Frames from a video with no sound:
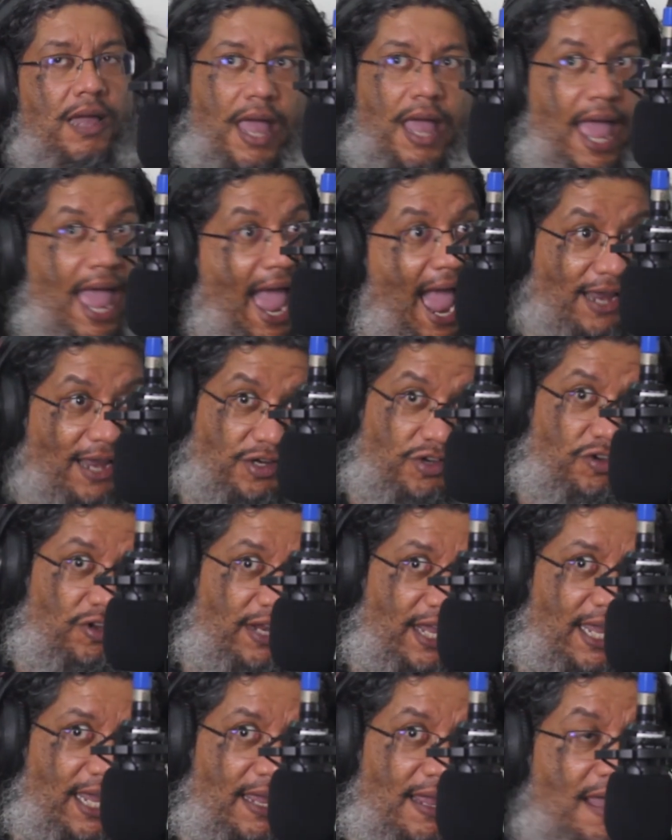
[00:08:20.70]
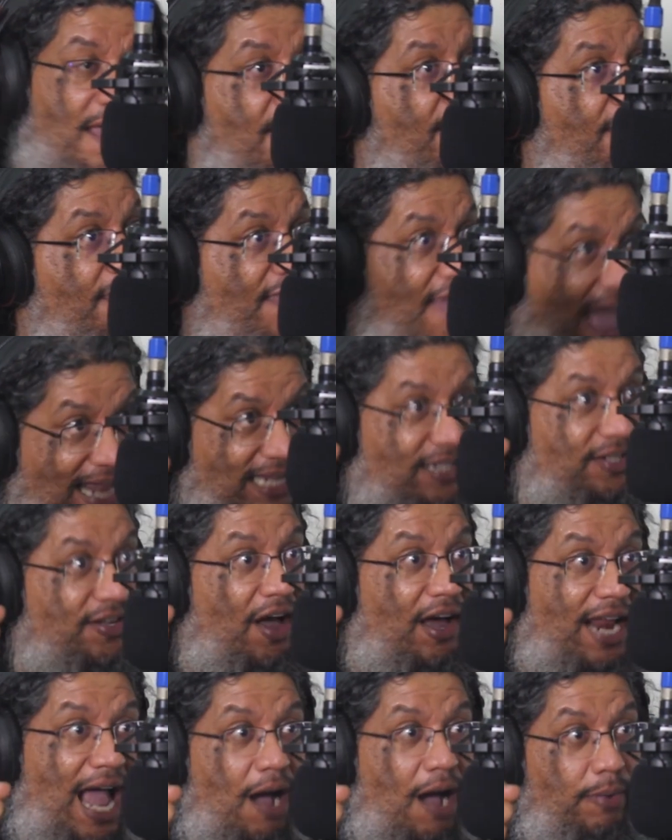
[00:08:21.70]
Actually, that's not
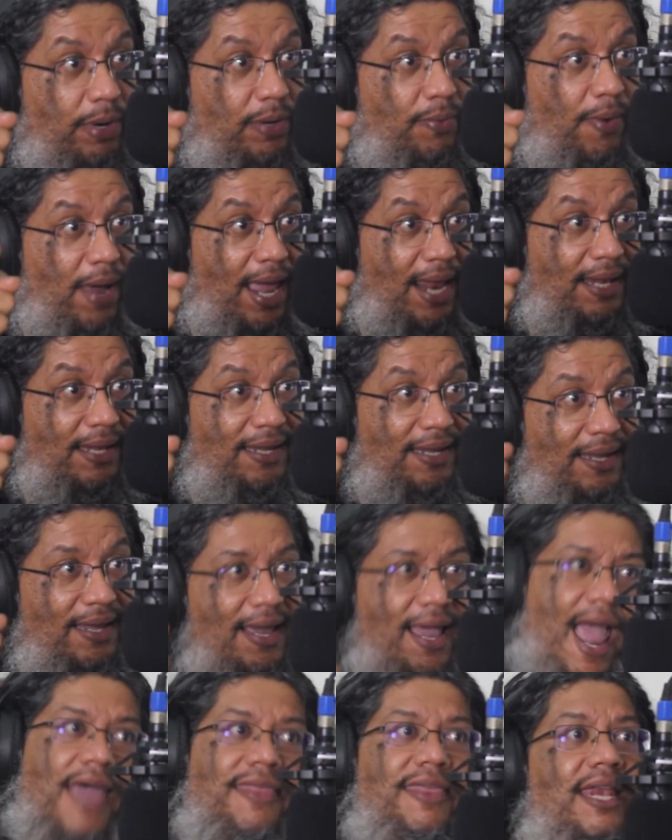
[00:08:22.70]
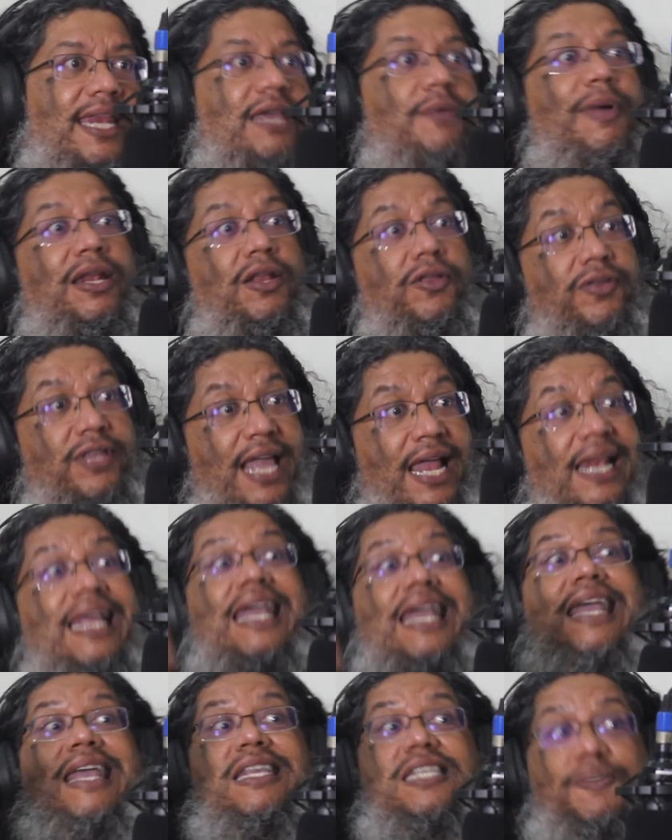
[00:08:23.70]
how it went. And then he went to tell
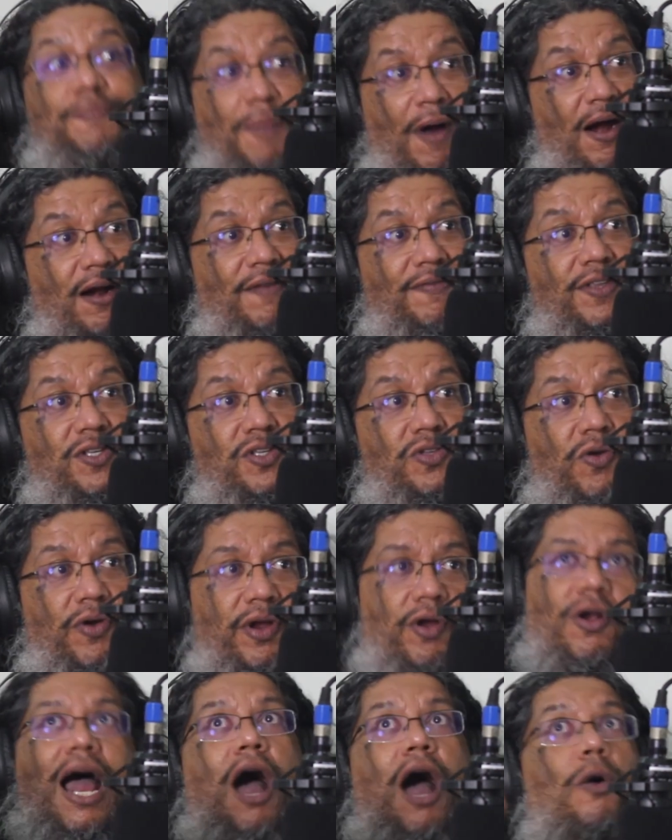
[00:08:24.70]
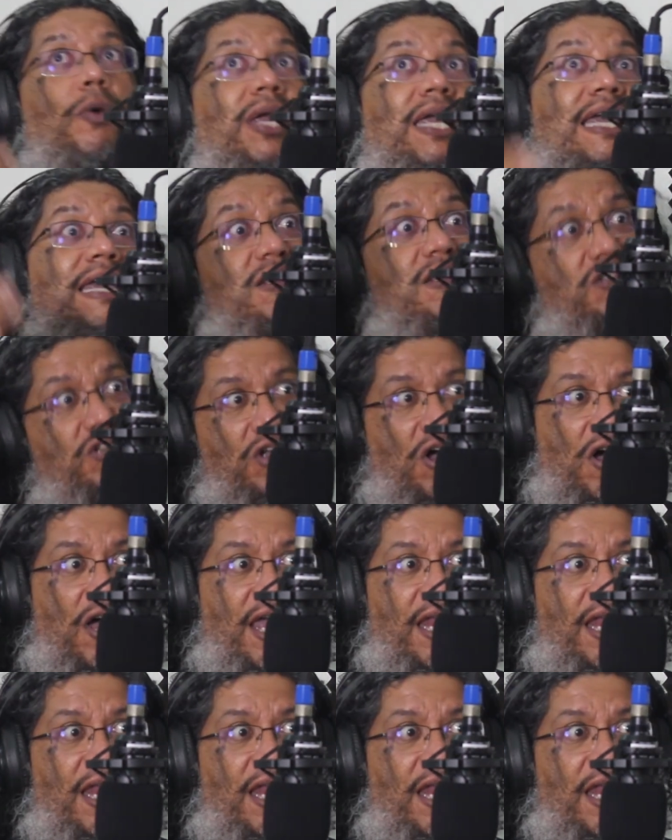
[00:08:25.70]
his part of the story, or how he saw it.